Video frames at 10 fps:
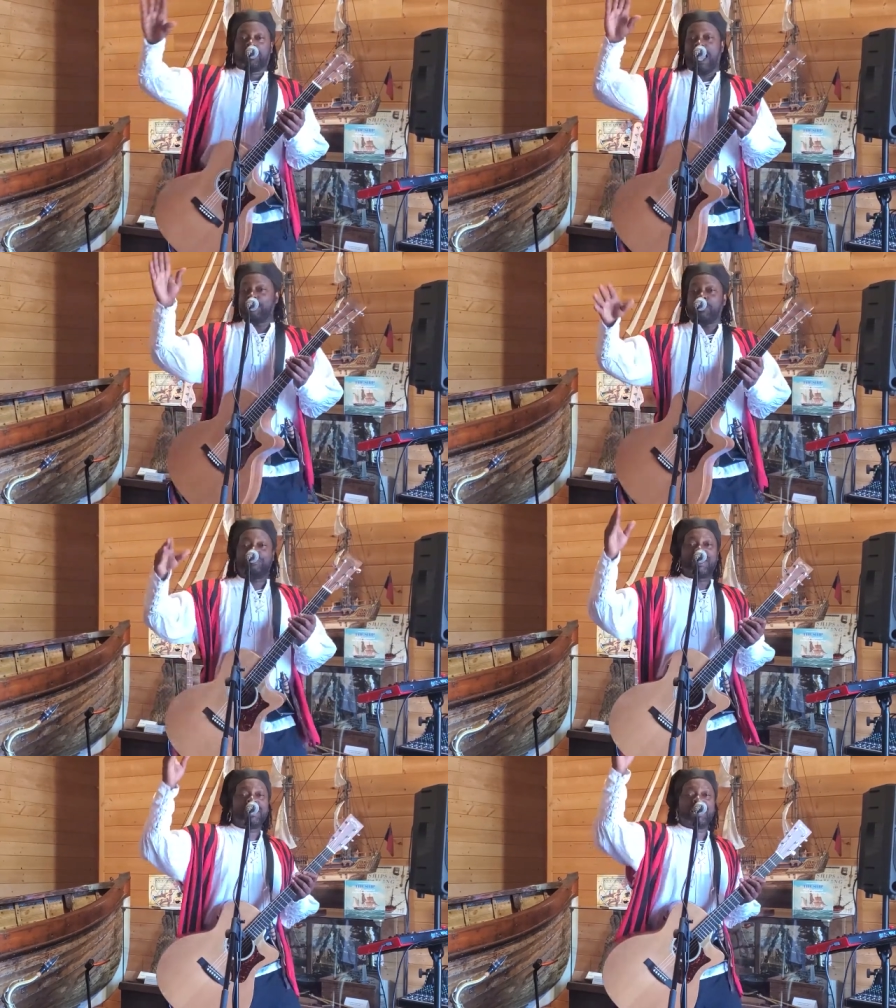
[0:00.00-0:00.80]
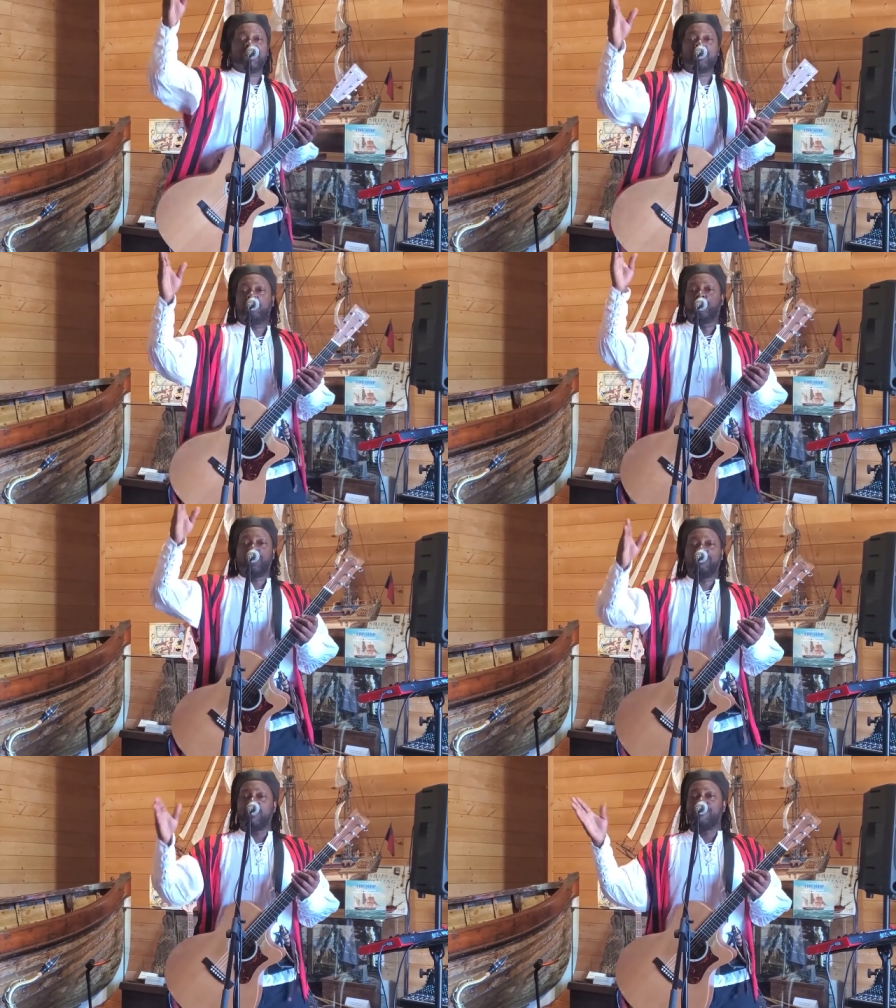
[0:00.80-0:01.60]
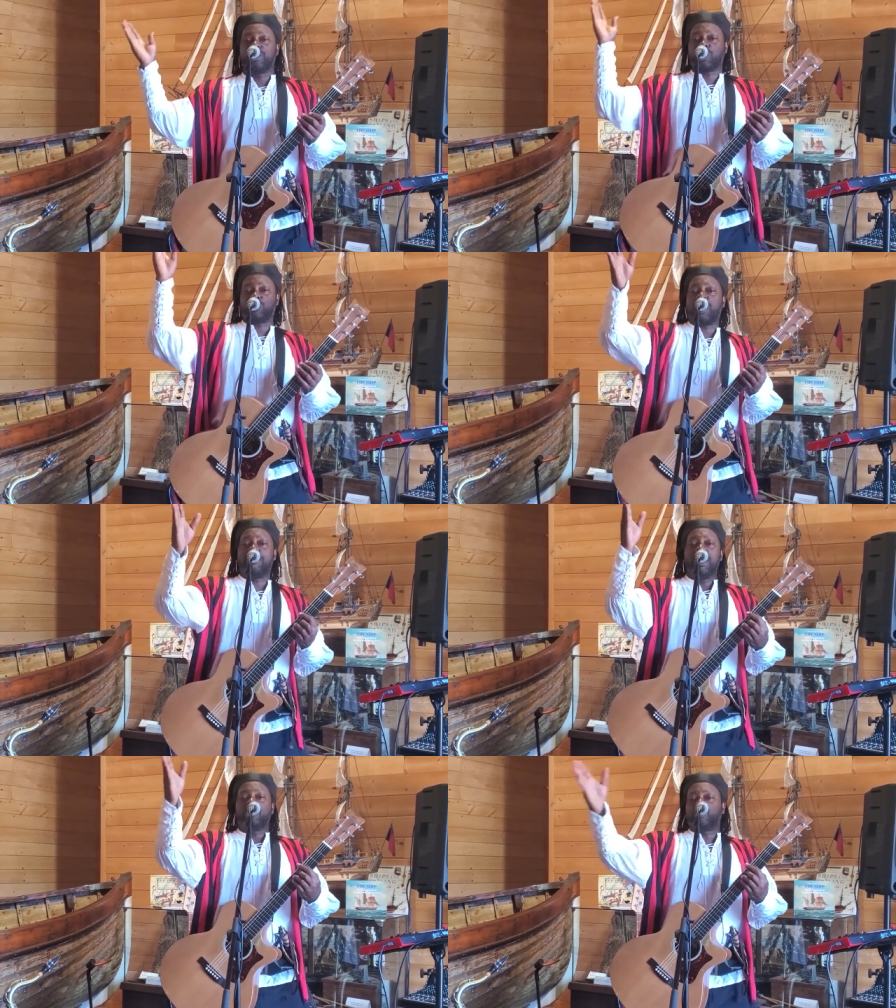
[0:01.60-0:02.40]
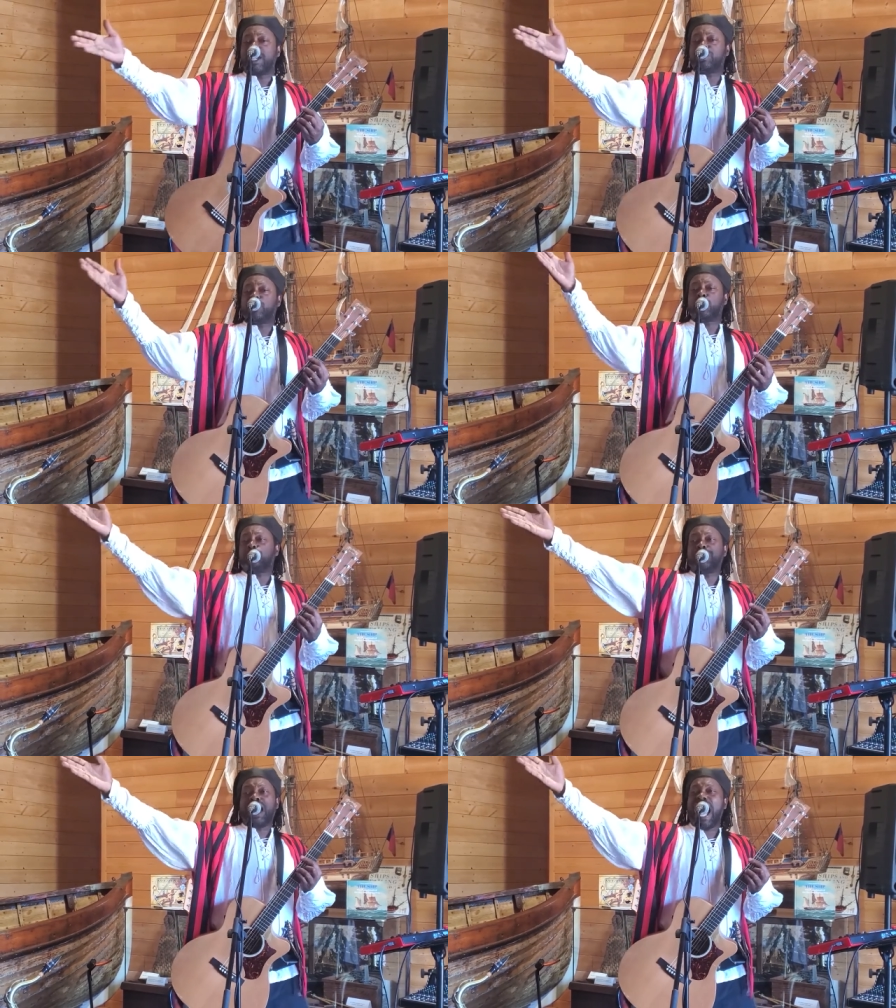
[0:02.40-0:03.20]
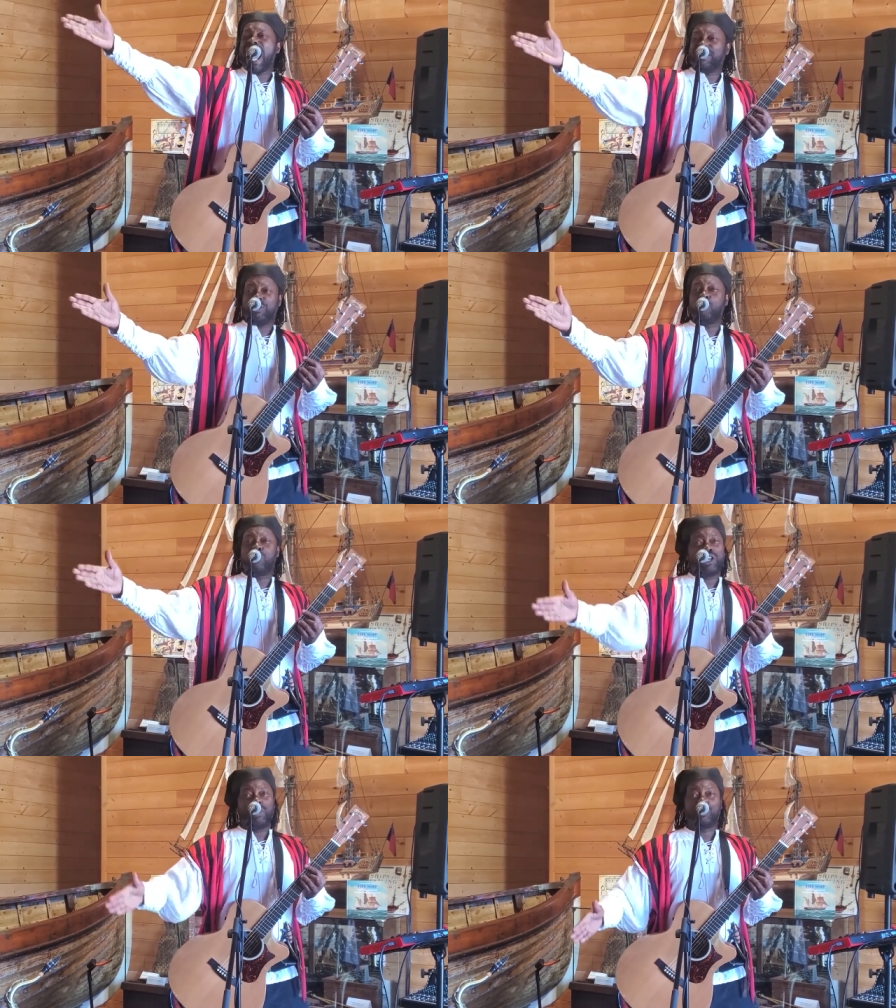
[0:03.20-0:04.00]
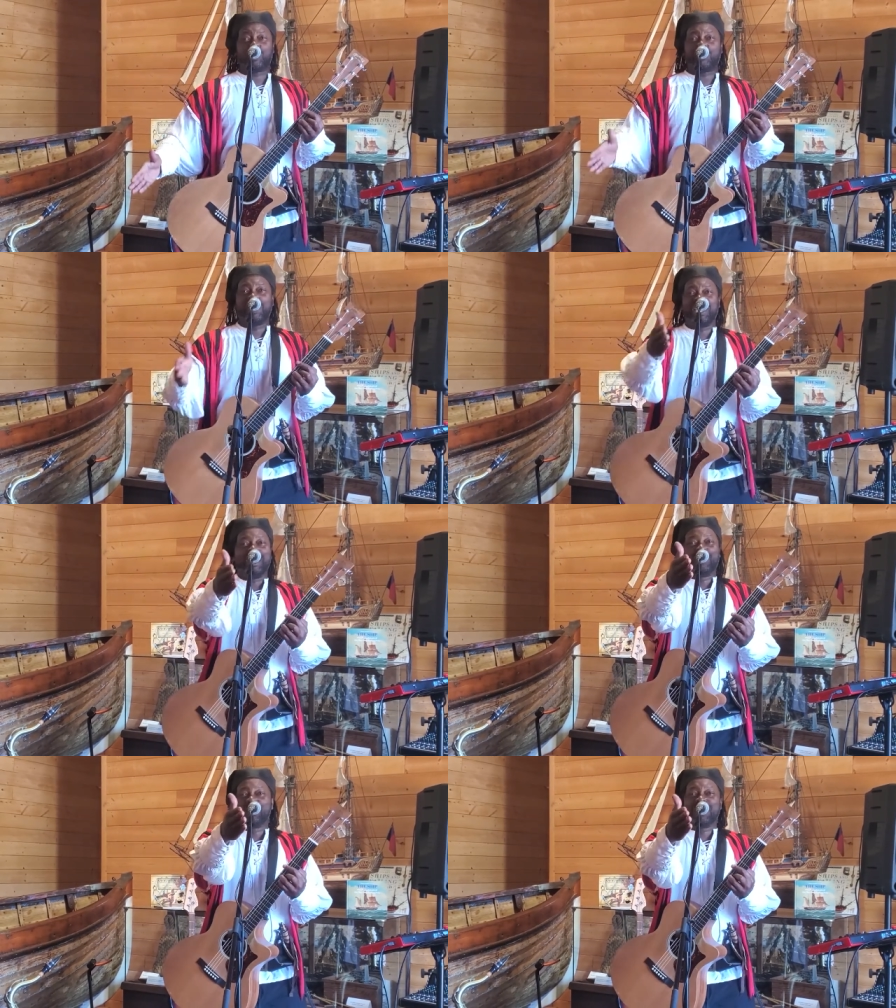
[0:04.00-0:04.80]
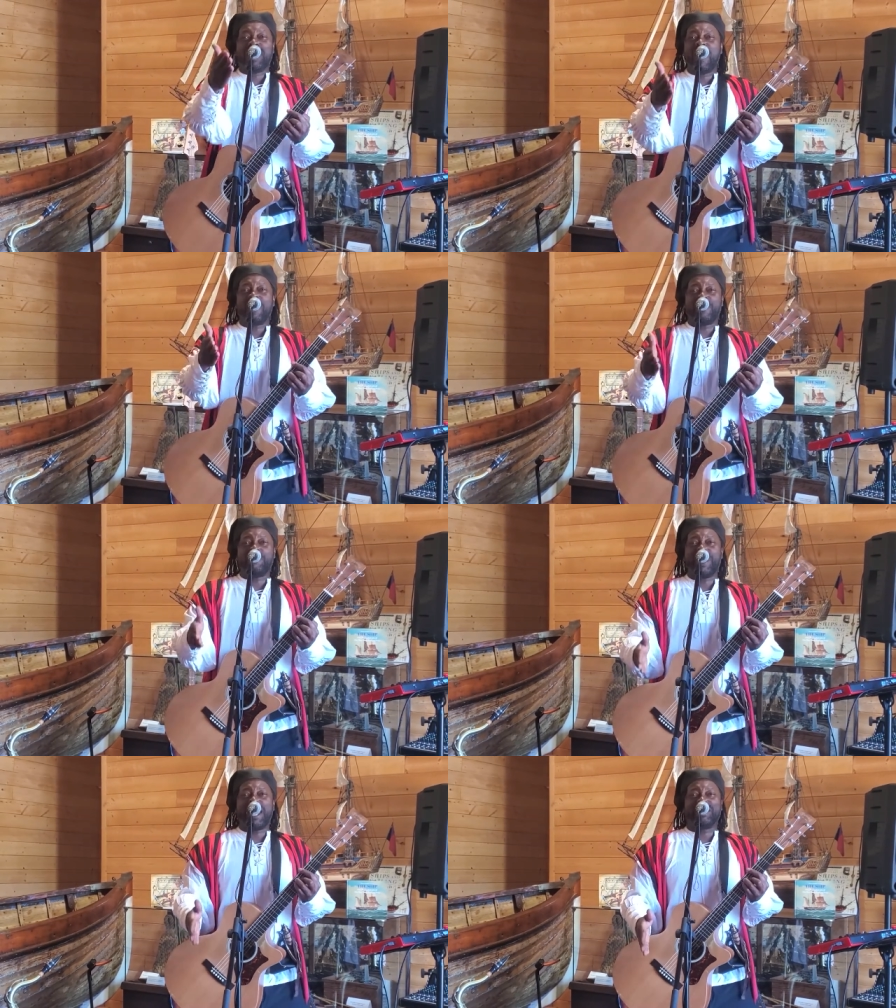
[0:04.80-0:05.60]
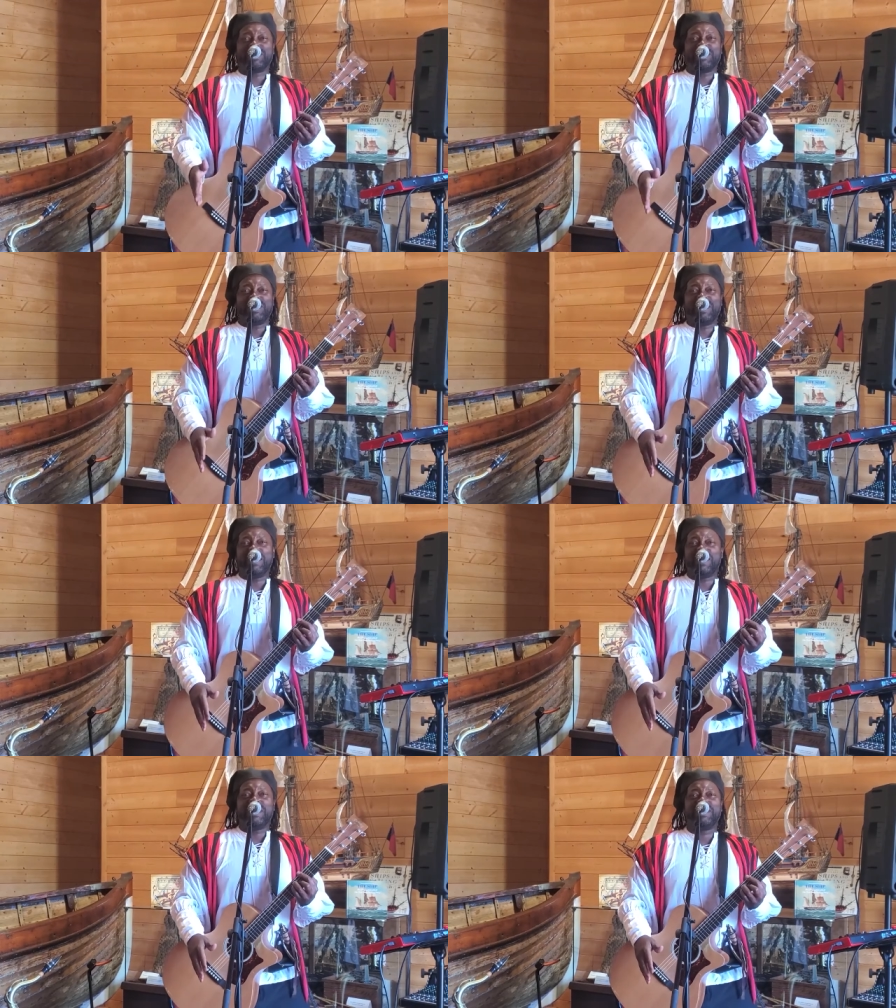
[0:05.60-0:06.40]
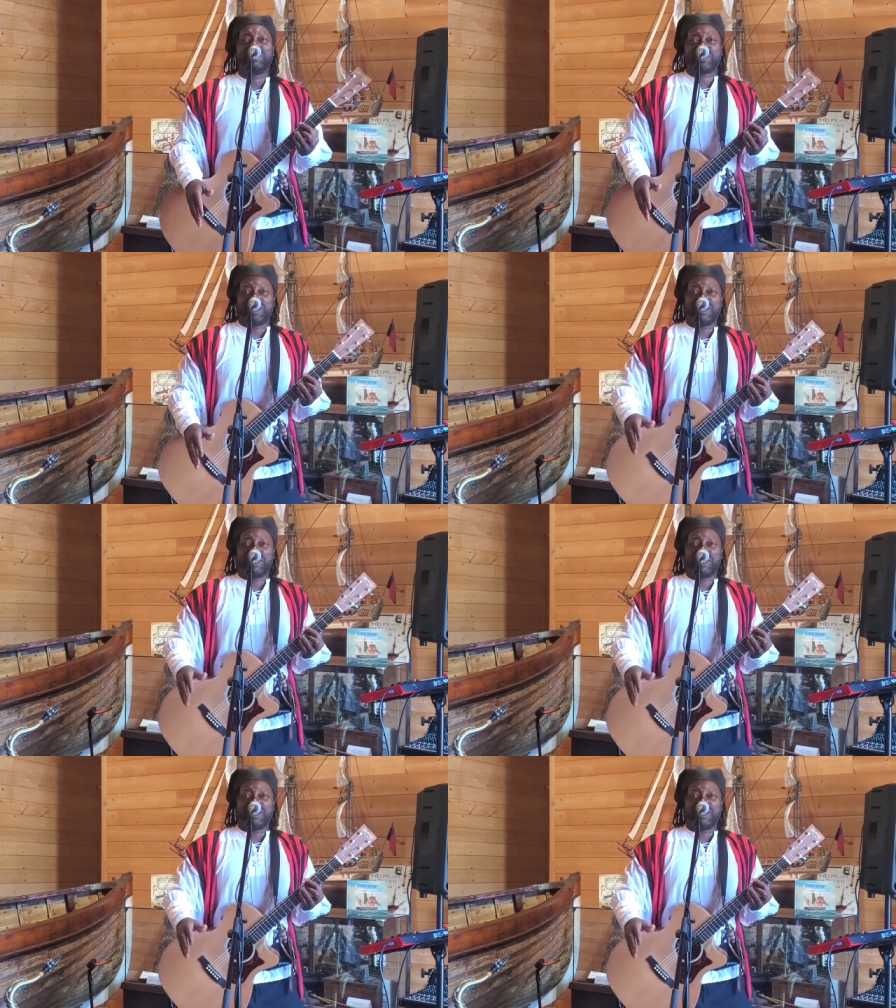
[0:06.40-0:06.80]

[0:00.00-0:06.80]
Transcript: Climb up the hill, jump over the shrub, treasures behind the willow tree, using our imagination.